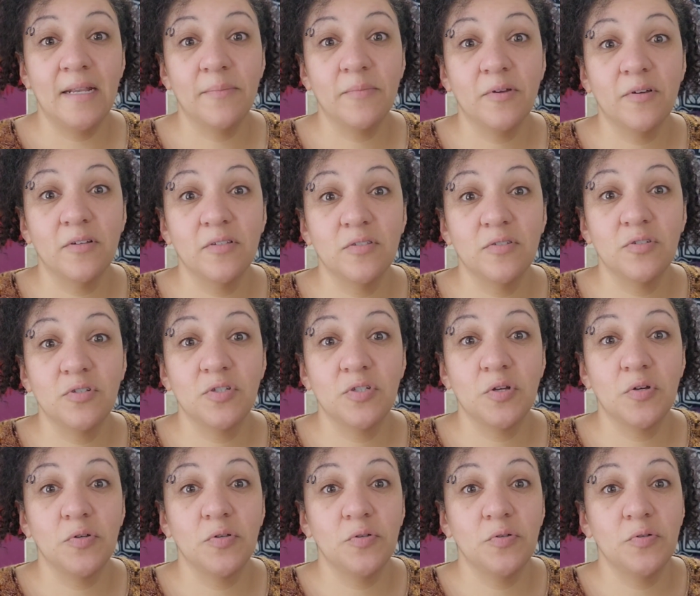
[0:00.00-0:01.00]
I'm going to
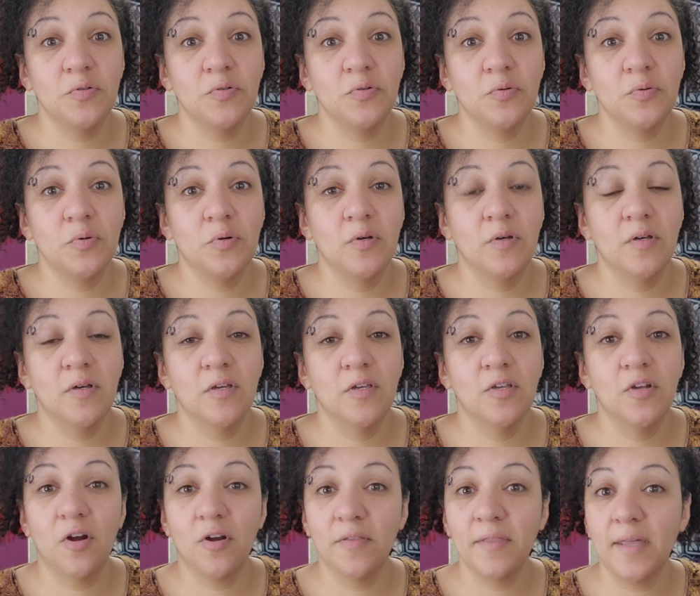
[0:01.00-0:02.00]
show you
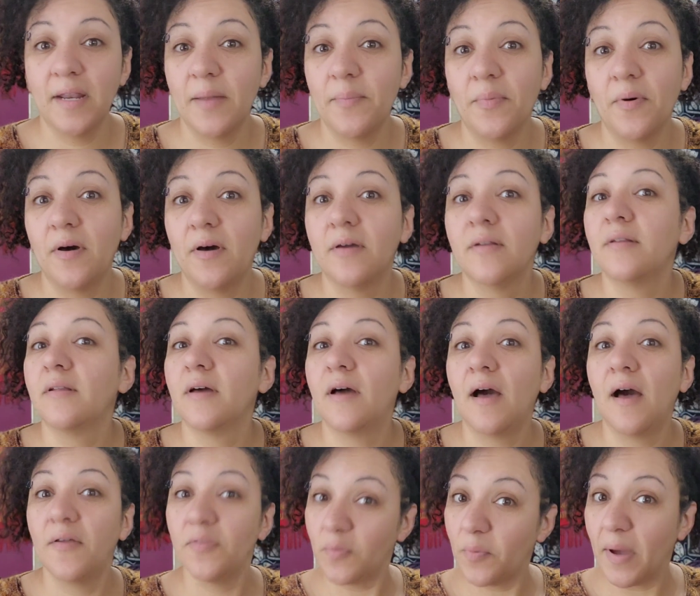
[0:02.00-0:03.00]
yarn that I bought
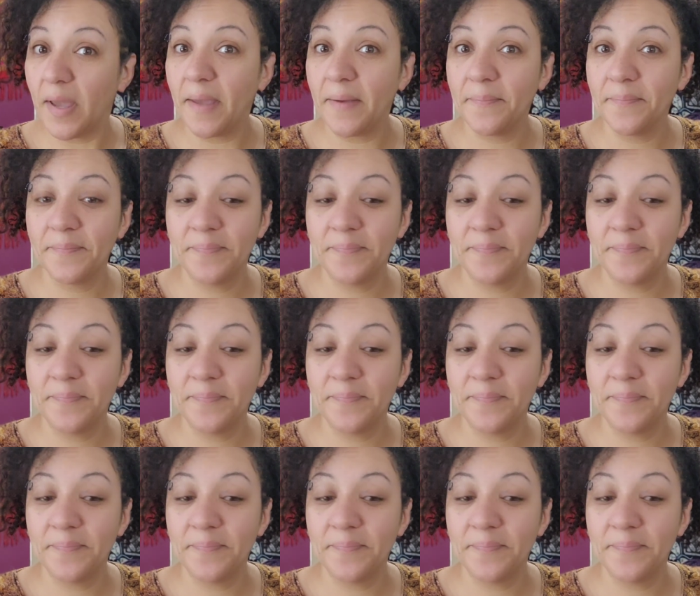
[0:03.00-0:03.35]
on the way.